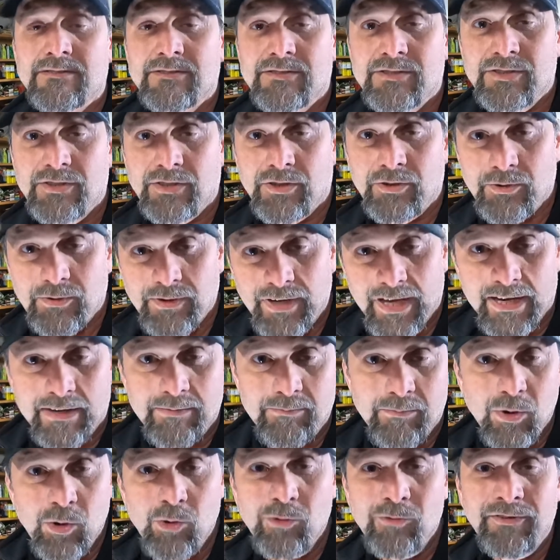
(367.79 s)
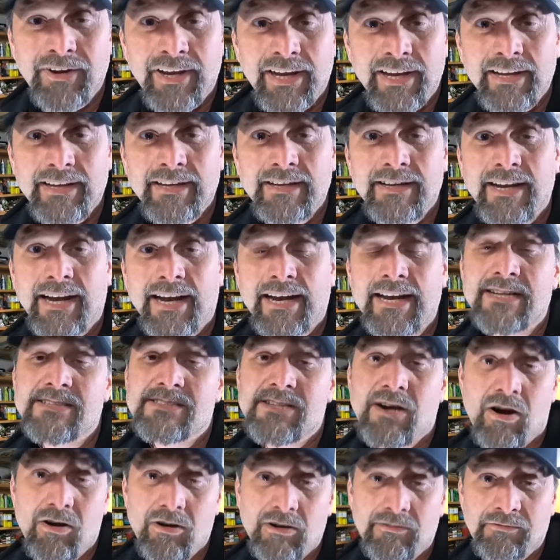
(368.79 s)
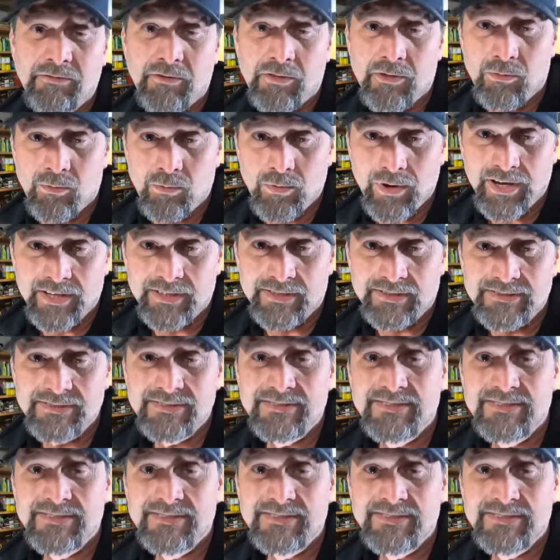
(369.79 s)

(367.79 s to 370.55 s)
to get moving, and it's harder for the wheels